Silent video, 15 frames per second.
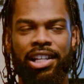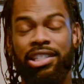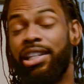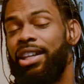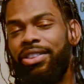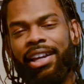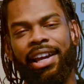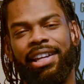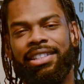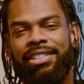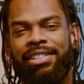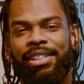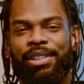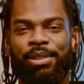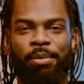Not that I
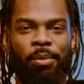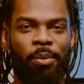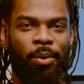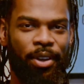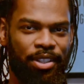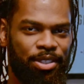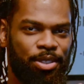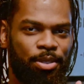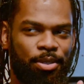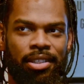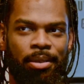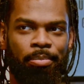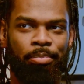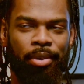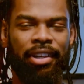didn't want to,
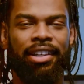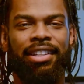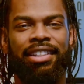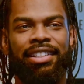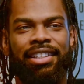but